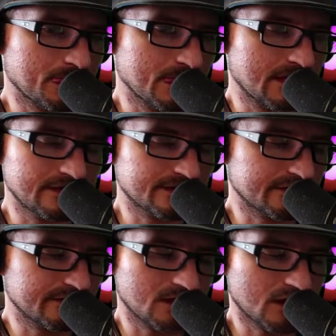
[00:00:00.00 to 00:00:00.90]

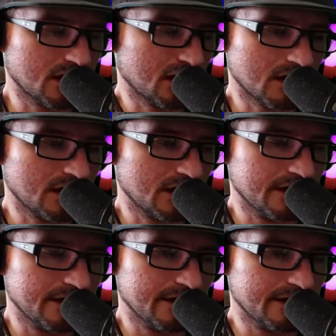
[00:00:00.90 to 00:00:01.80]
It's
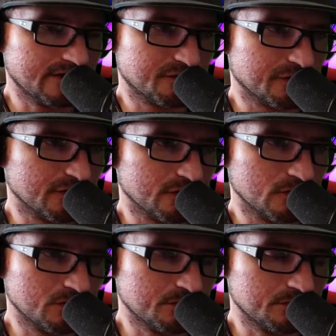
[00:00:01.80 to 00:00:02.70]

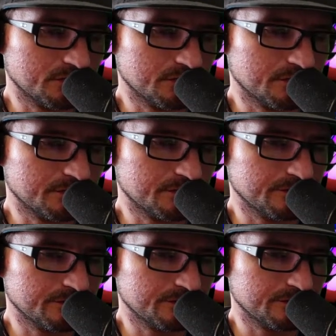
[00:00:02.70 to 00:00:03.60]
brutal.
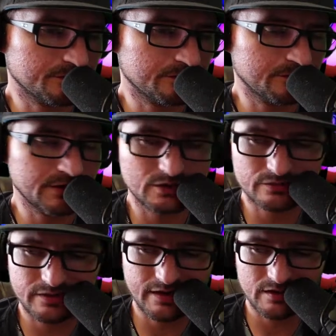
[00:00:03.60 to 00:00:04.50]
You know,
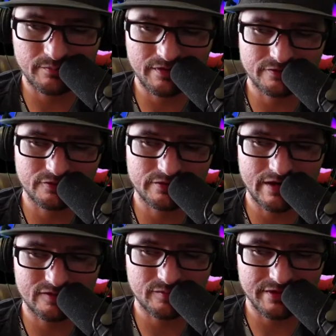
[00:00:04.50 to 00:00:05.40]
taking a
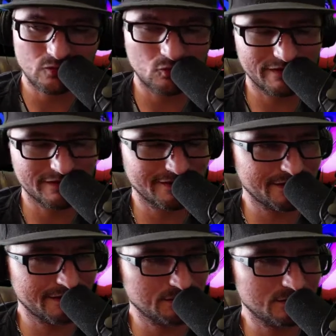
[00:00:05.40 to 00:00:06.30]
benzodiazepine one
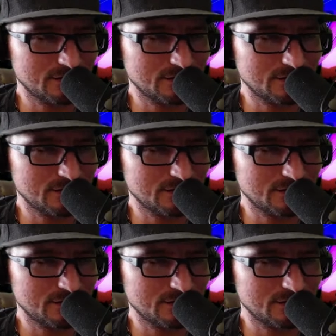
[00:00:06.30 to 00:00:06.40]
time